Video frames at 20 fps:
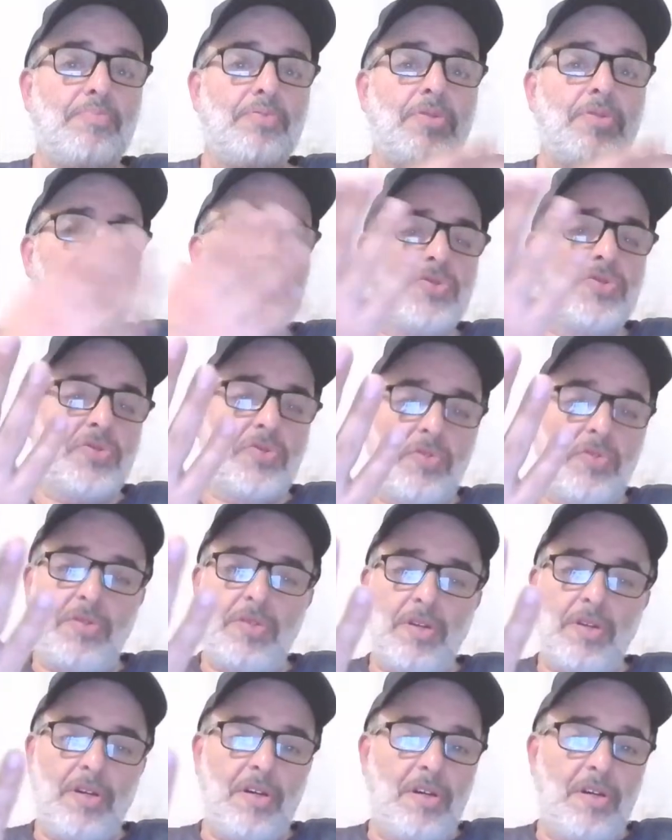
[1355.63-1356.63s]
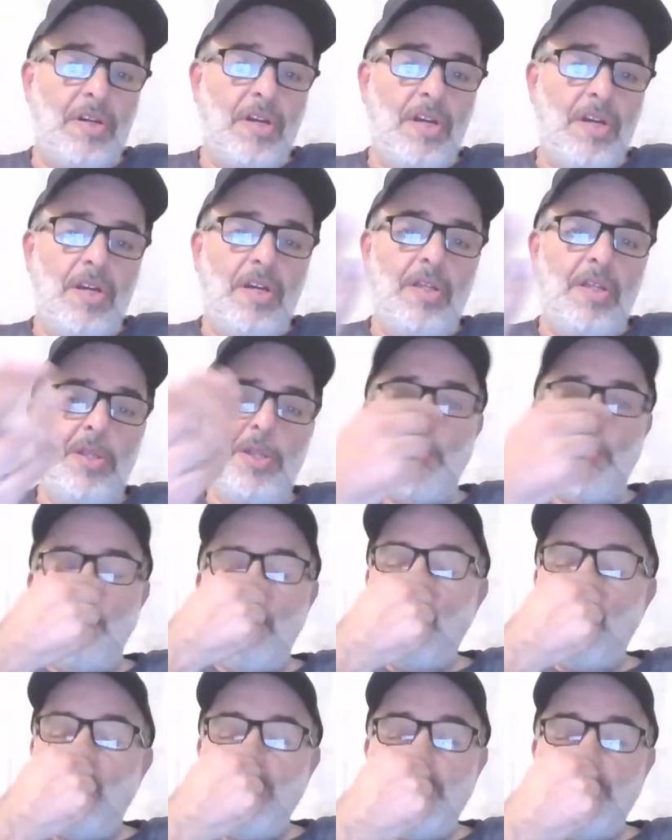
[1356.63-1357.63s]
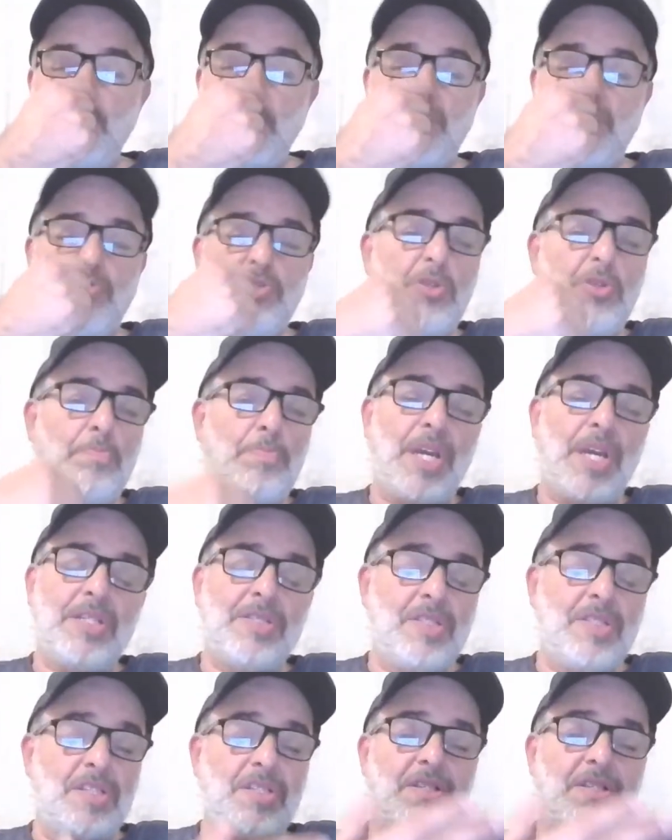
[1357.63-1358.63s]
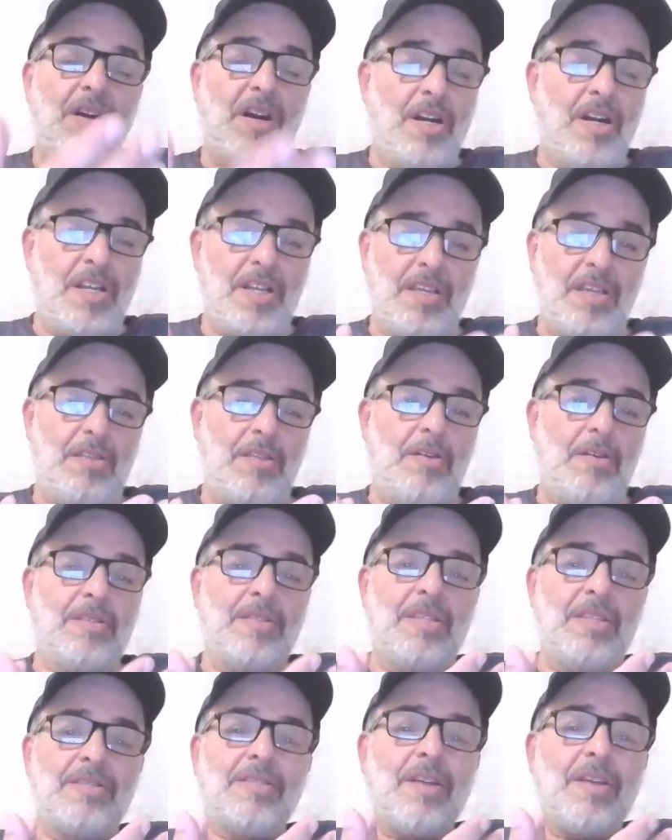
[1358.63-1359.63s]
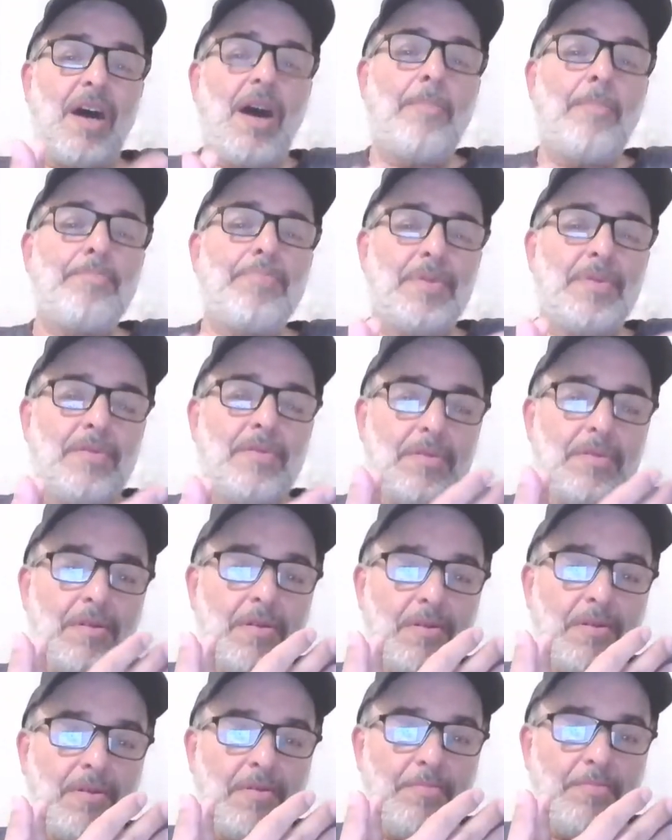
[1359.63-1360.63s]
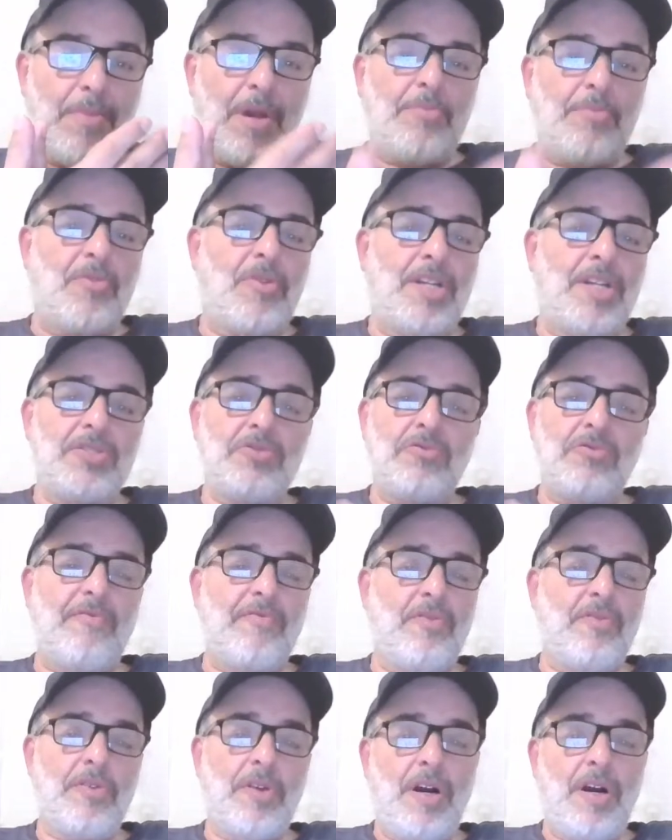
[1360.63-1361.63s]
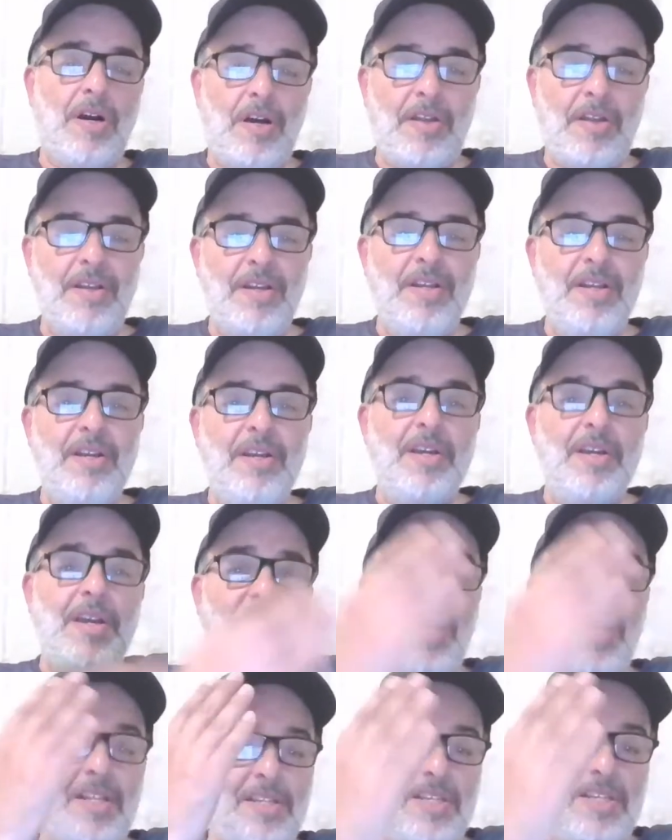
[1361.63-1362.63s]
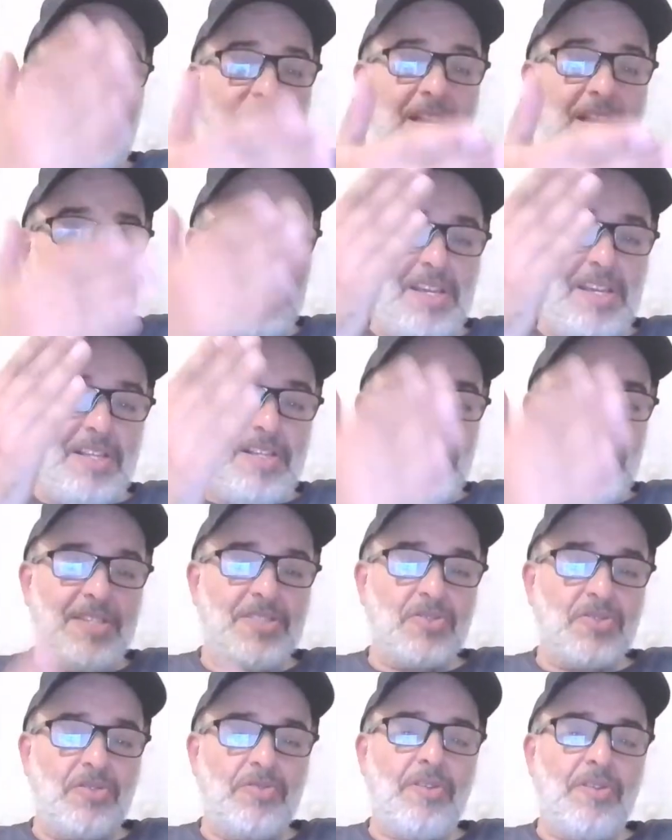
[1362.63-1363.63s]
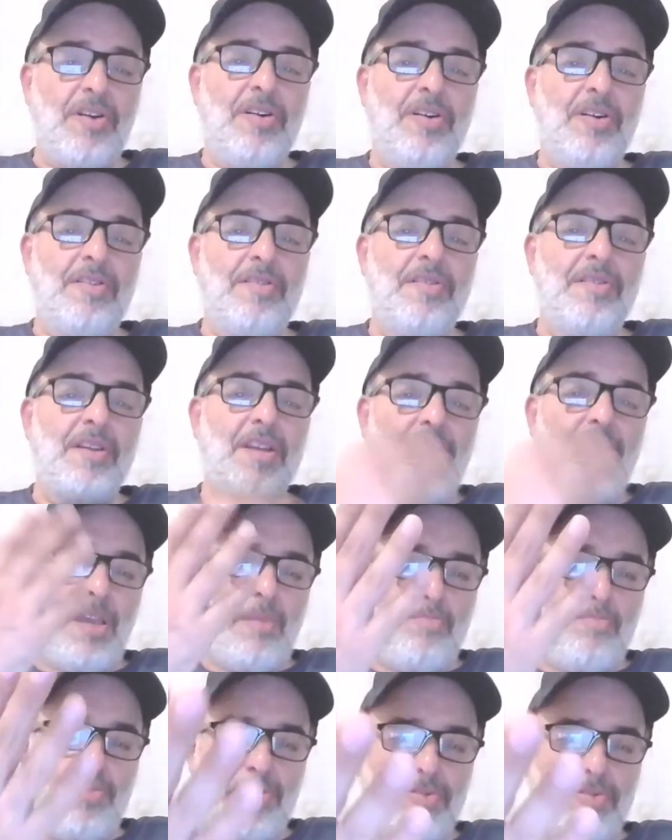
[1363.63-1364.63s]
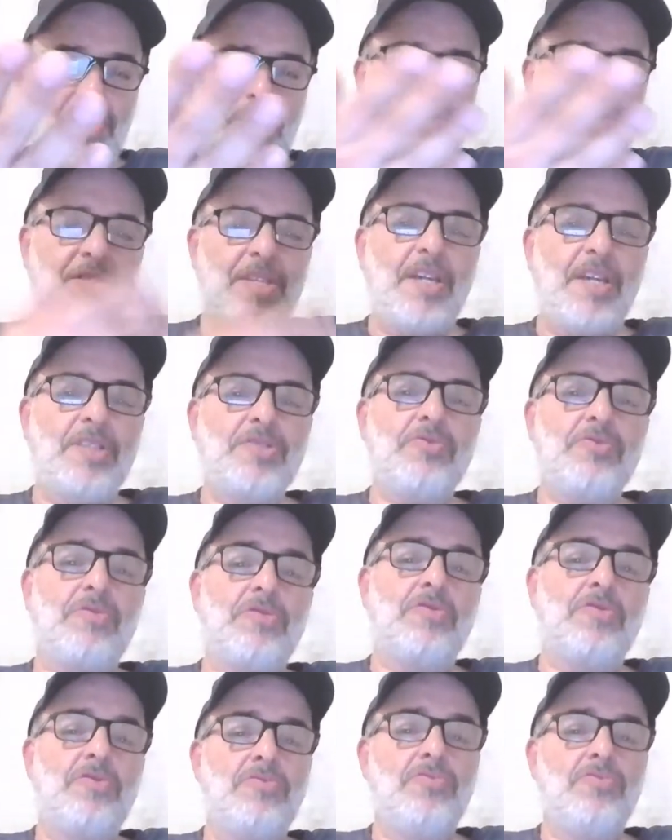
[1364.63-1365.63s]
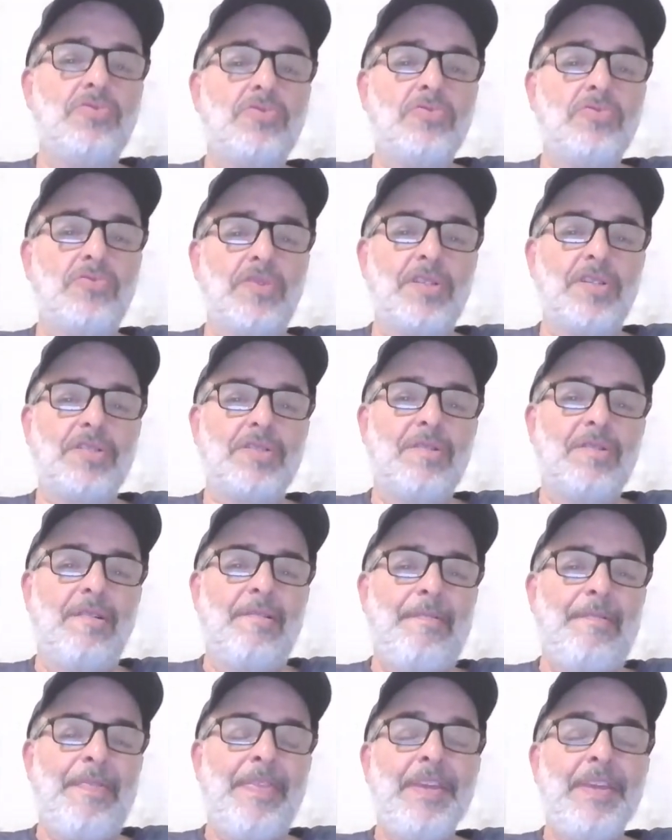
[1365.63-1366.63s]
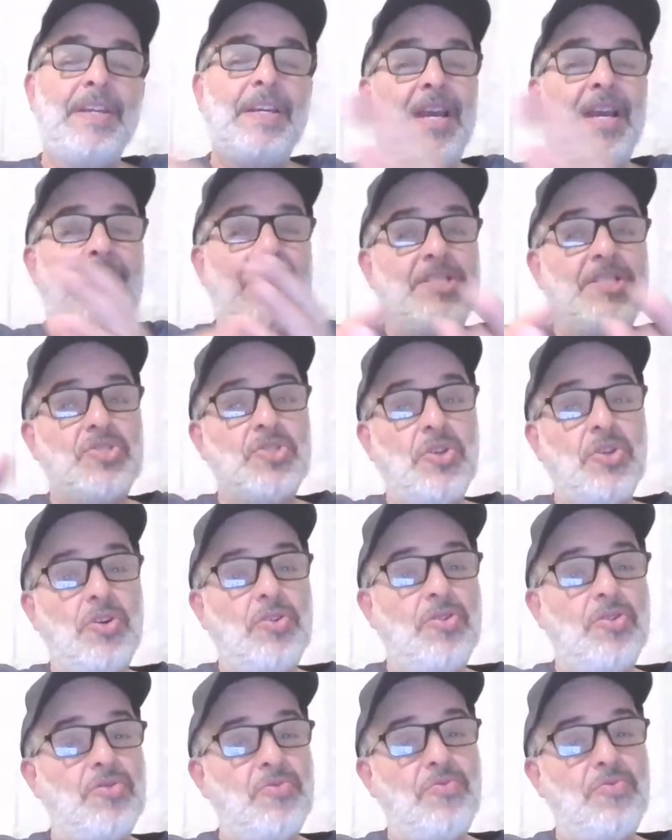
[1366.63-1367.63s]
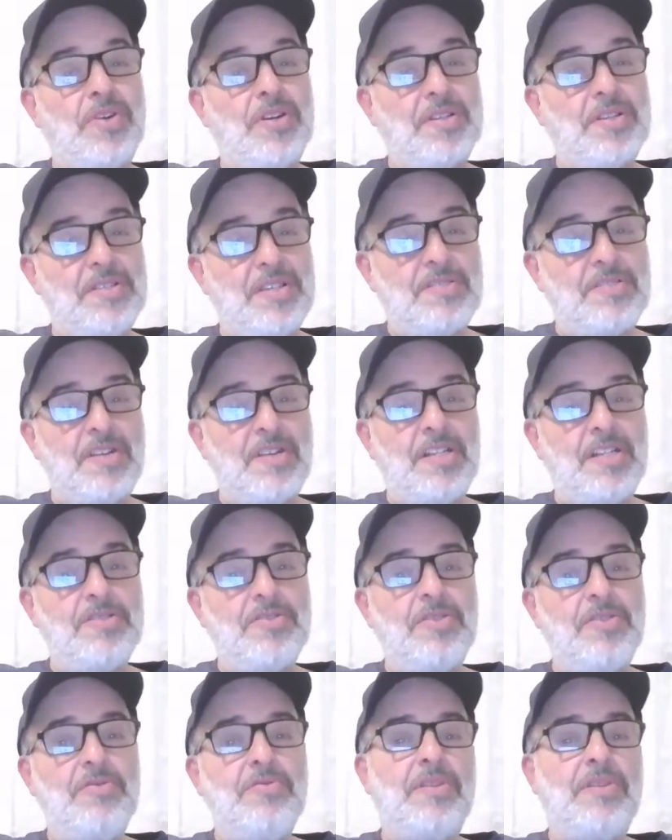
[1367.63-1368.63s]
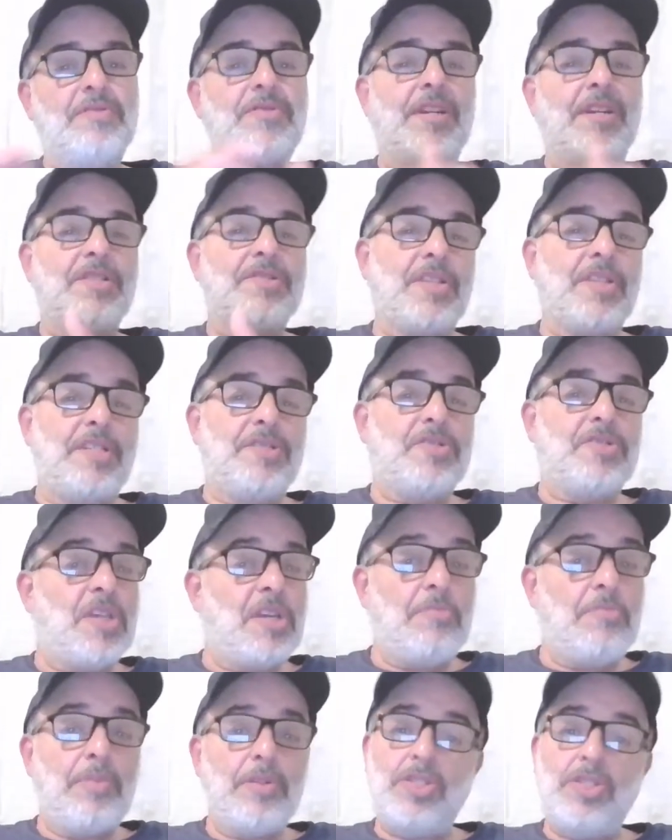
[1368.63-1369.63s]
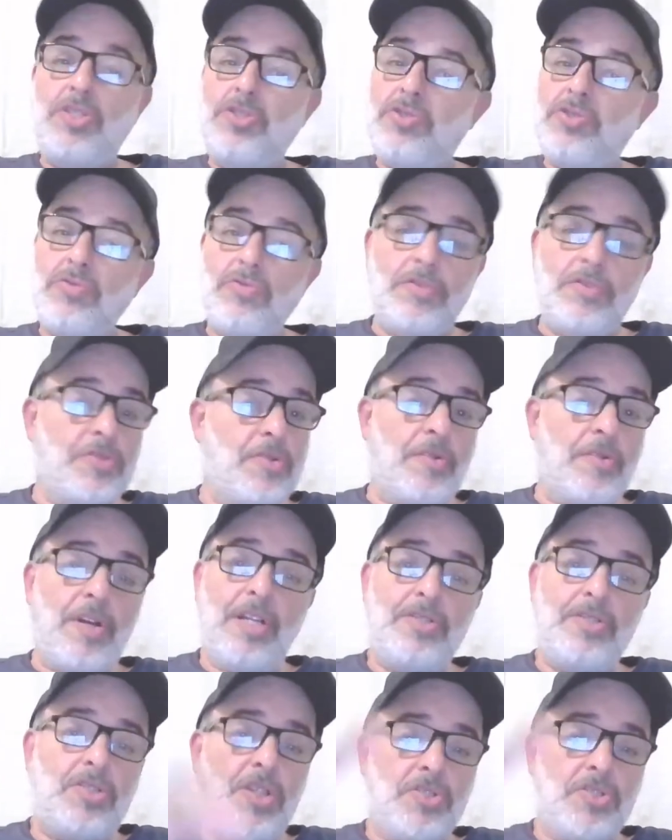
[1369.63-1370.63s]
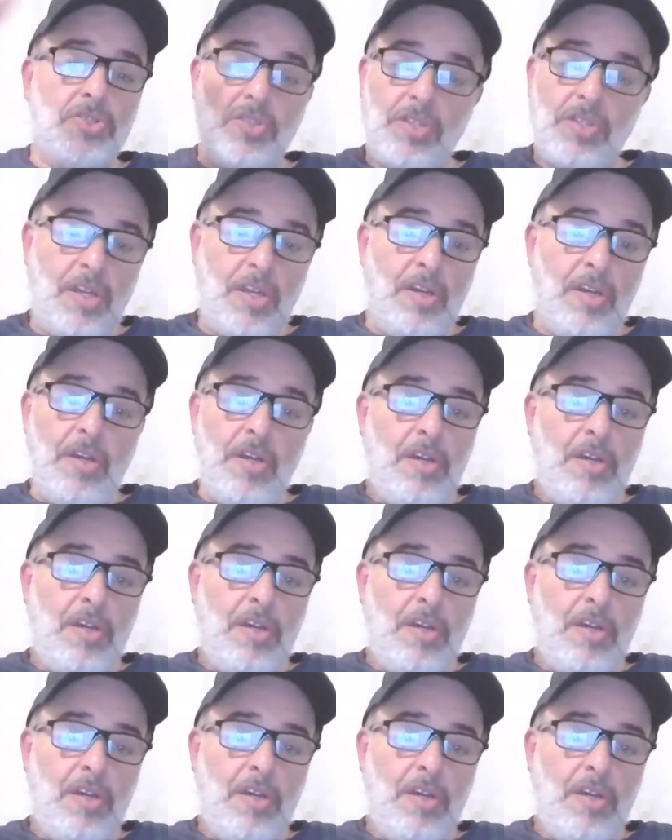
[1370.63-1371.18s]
prince, or the most respected qari, the top memorizer of Quran, and yet in his Quran he put these extra 2 surahs. And so, what are they trying to do? They're trying to say, see, but these surahs are not just